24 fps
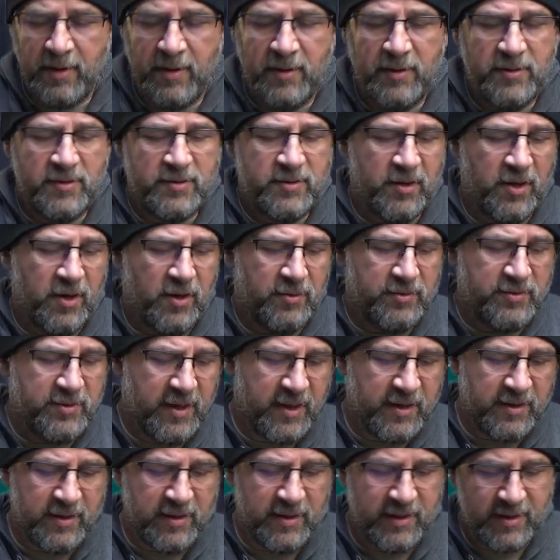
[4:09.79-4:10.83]
So
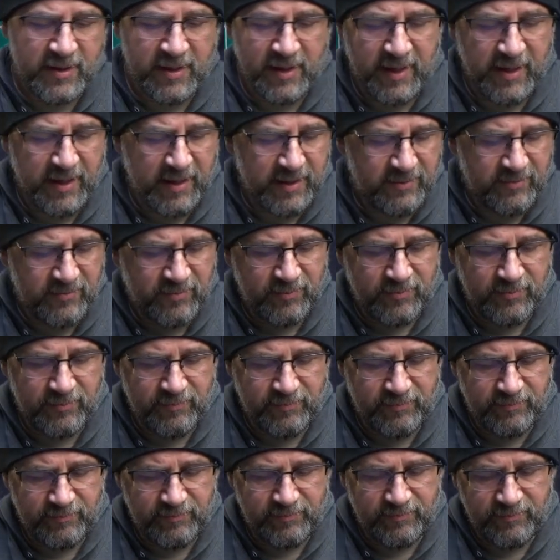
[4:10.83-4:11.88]
take a look at
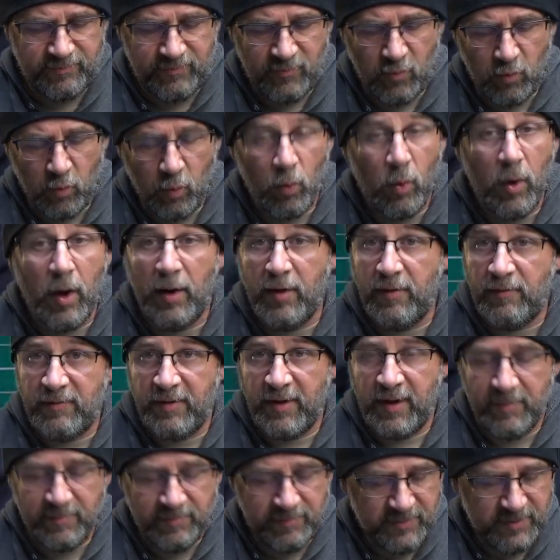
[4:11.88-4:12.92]
one of
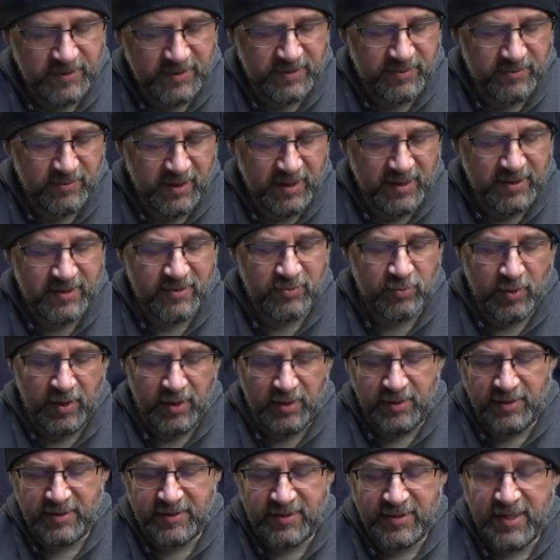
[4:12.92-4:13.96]
them. This one is one
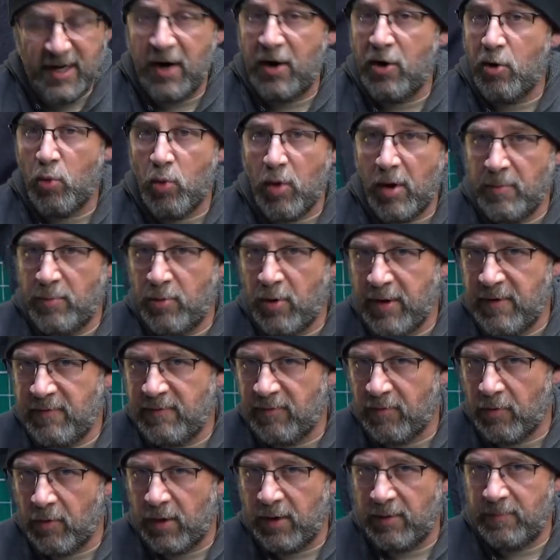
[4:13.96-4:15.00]
of the scenario
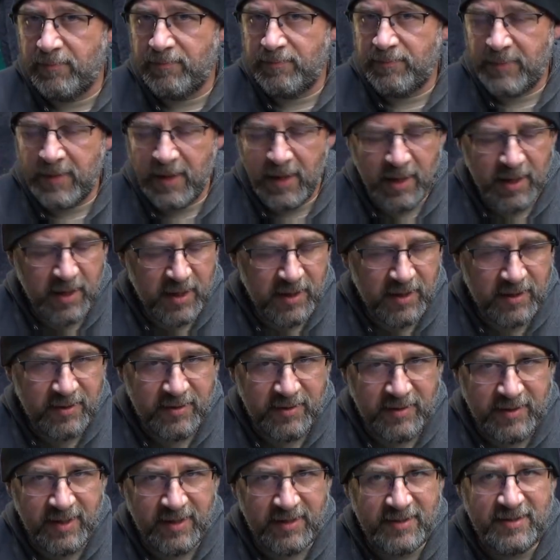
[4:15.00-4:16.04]
1.4.
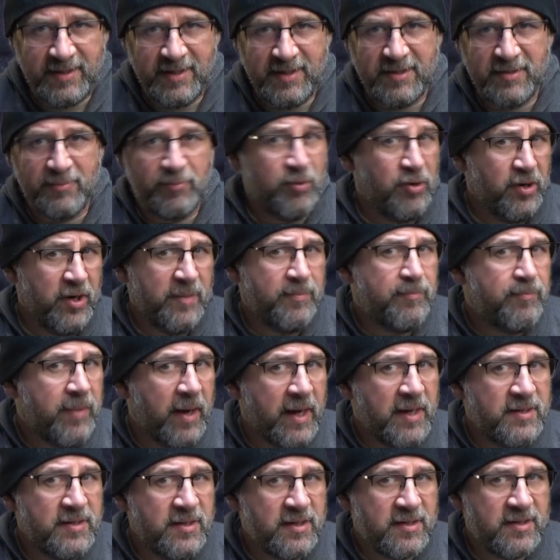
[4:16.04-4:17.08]
This is a pretty
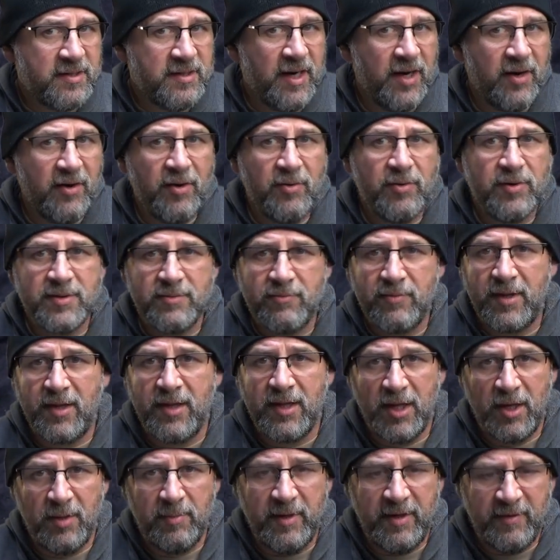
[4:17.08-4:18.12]
basic scenario with a
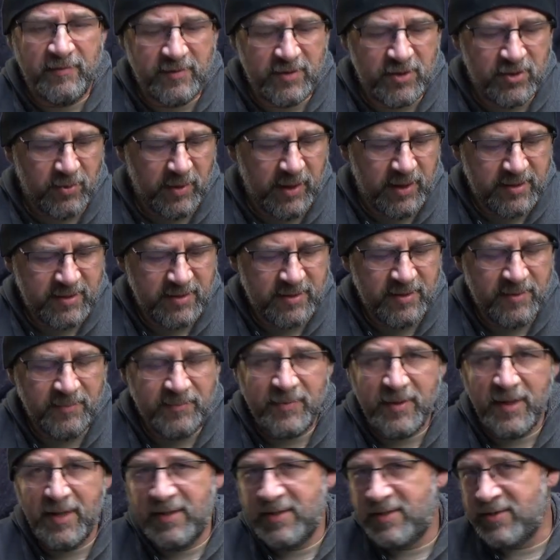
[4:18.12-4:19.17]
little bit of a twist.
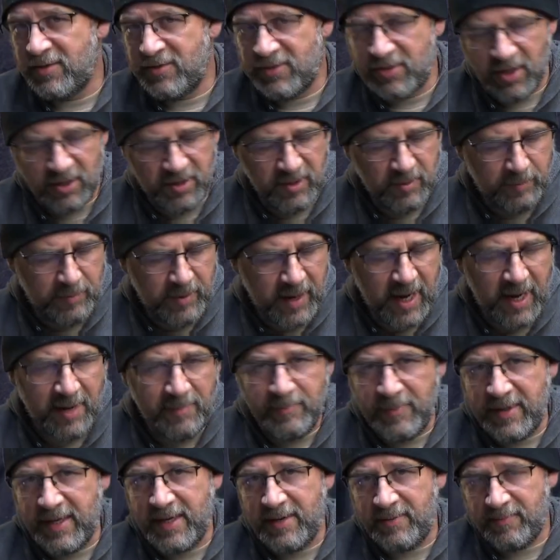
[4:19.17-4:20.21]
So it's called the Bad
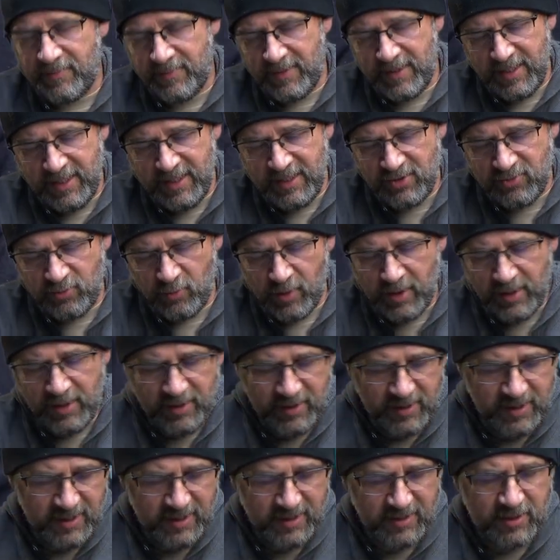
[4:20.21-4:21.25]
Meat. Each one of
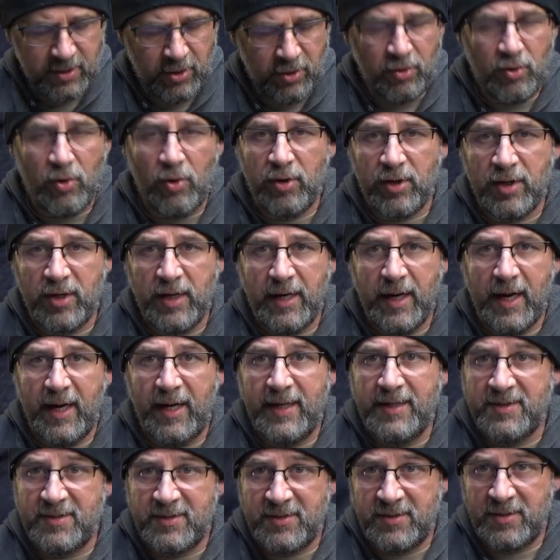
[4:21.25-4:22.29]
these are
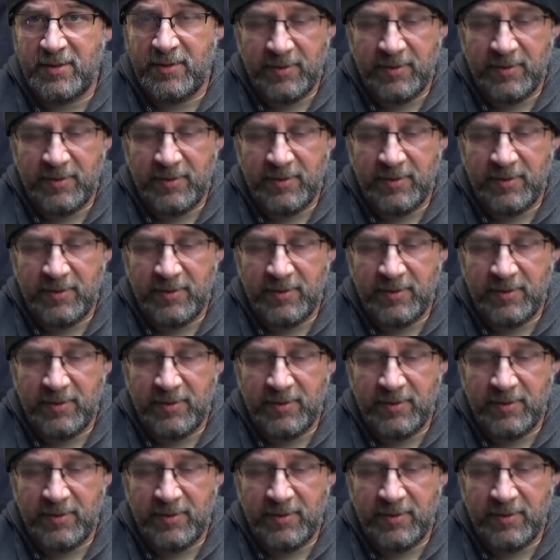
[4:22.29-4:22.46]
organized,